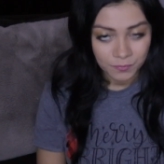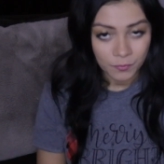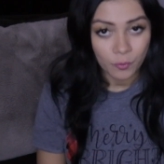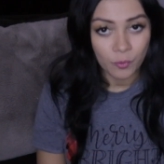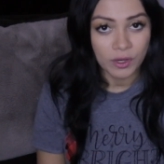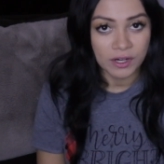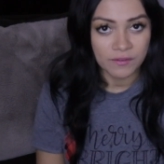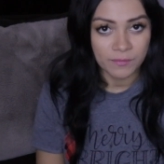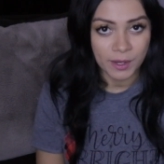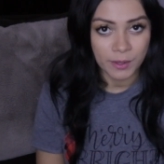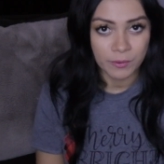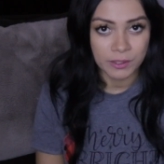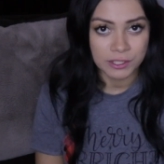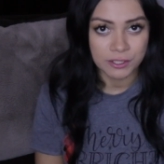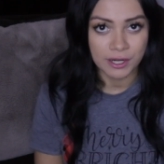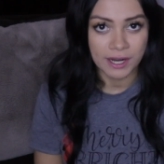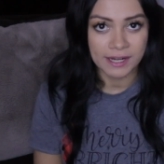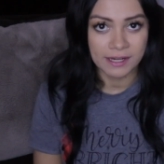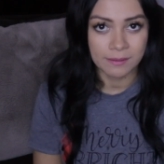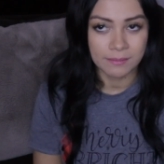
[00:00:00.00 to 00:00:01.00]
one of my
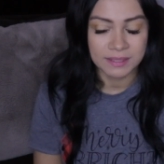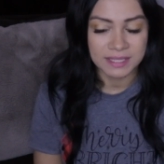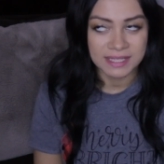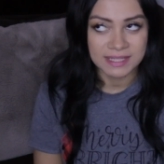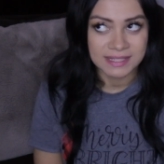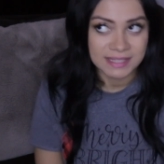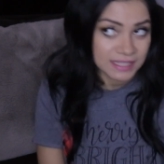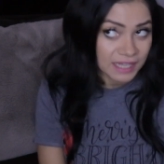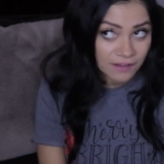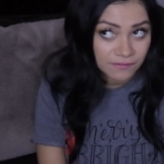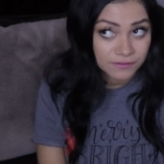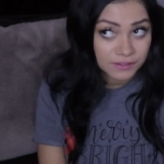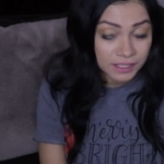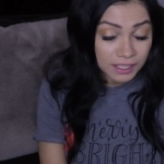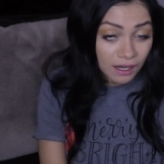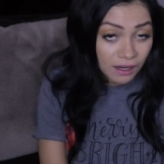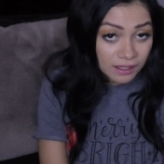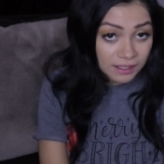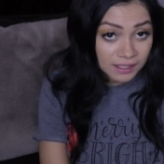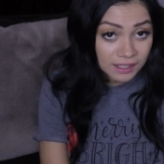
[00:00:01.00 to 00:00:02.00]
winter items is definitely
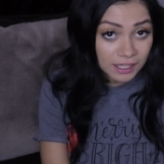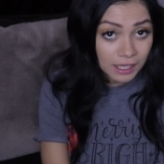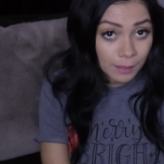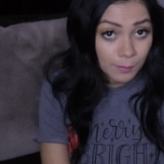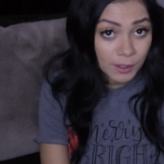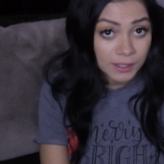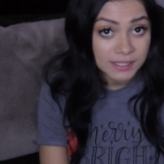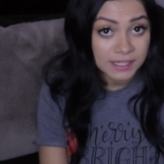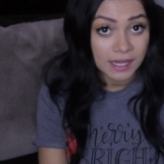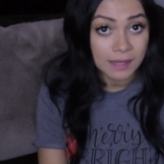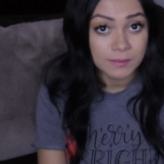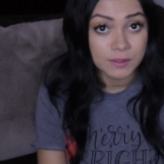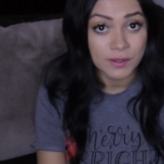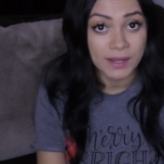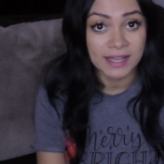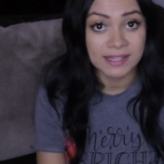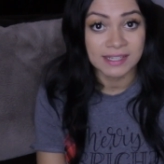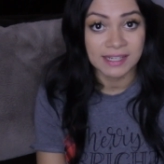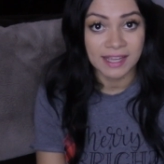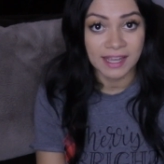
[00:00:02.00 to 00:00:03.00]
not going to come on time, so I
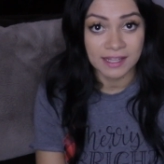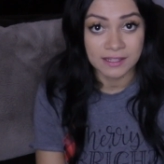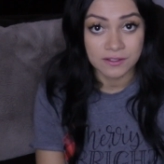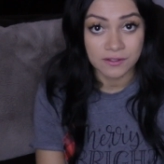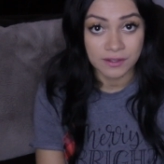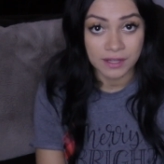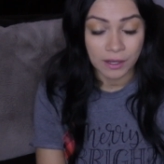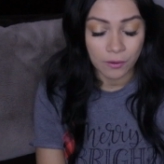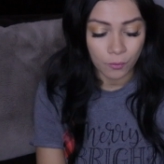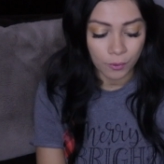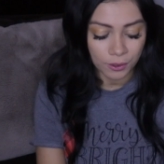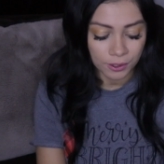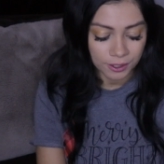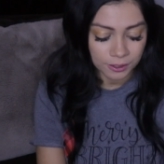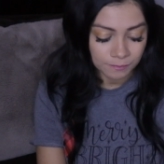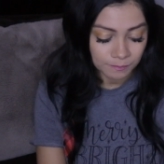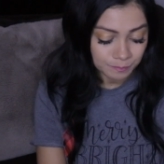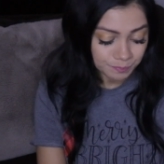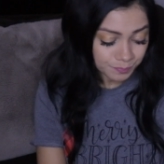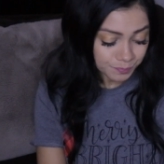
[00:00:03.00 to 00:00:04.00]
had to cancel that
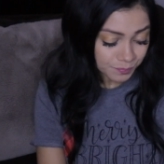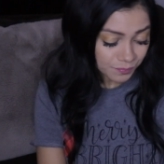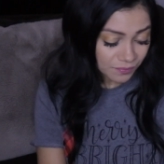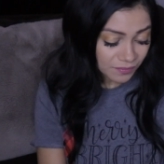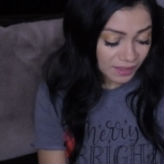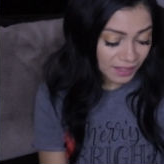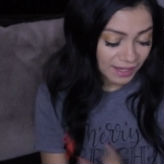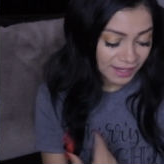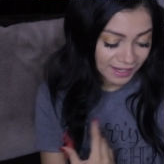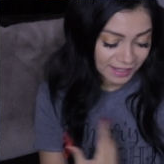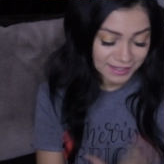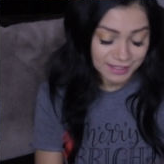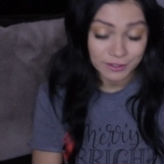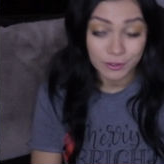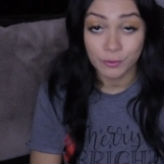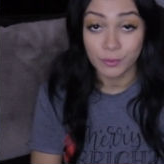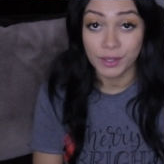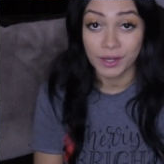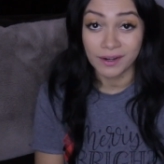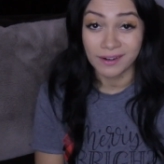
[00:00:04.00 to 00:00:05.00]
order. And
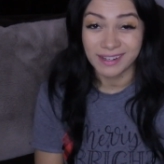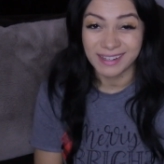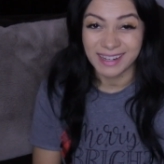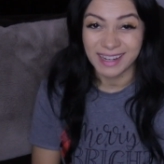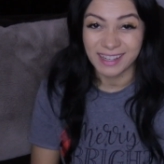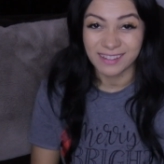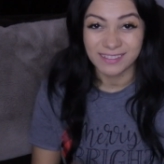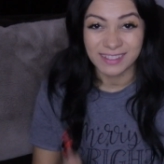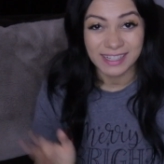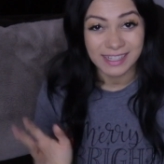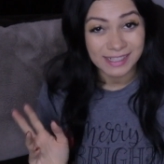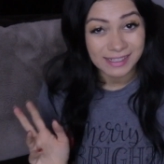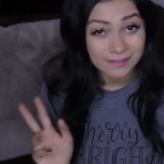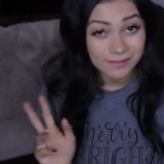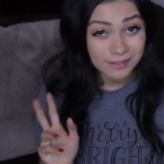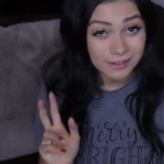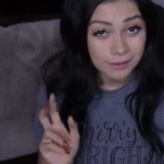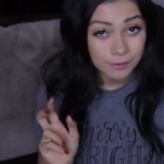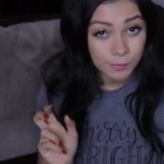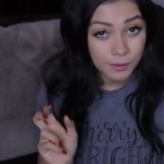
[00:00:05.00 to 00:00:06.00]
so we are going to have kind
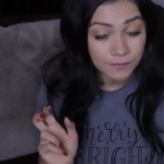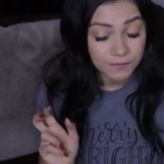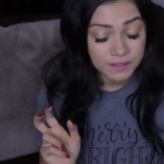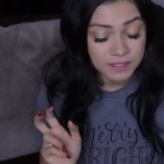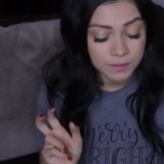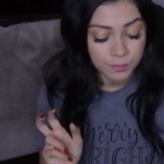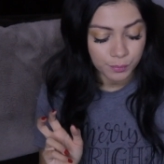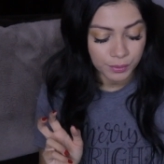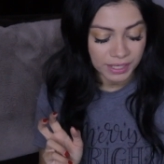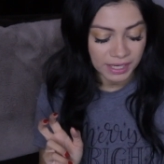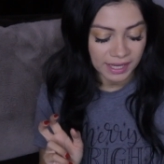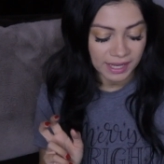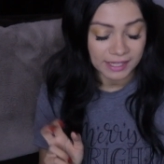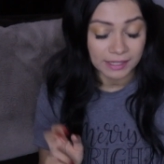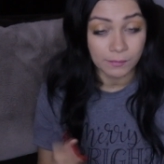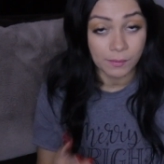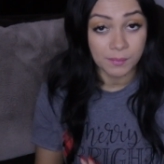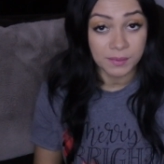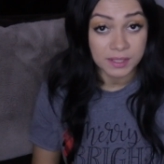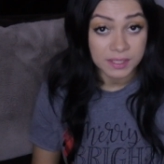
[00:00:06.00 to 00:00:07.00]
of a little bit of a spring
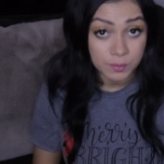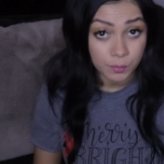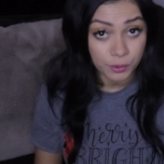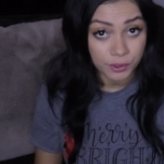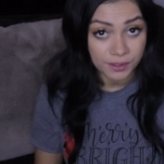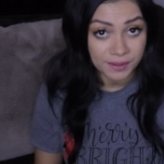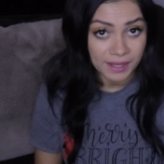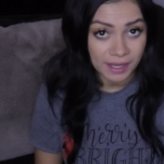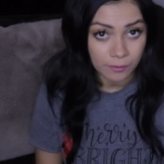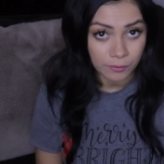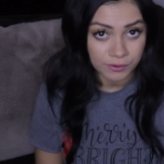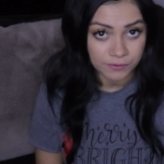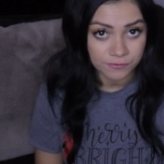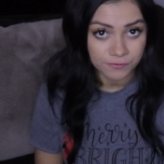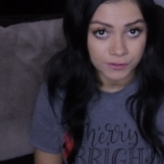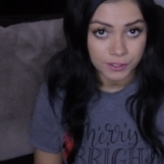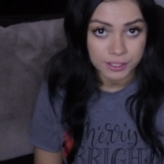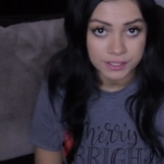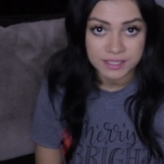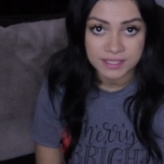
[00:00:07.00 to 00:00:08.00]
item. I'm going to spoil that one
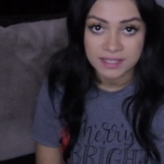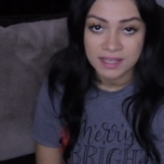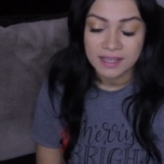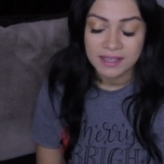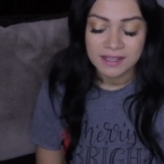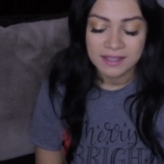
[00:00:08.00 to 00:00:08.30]
first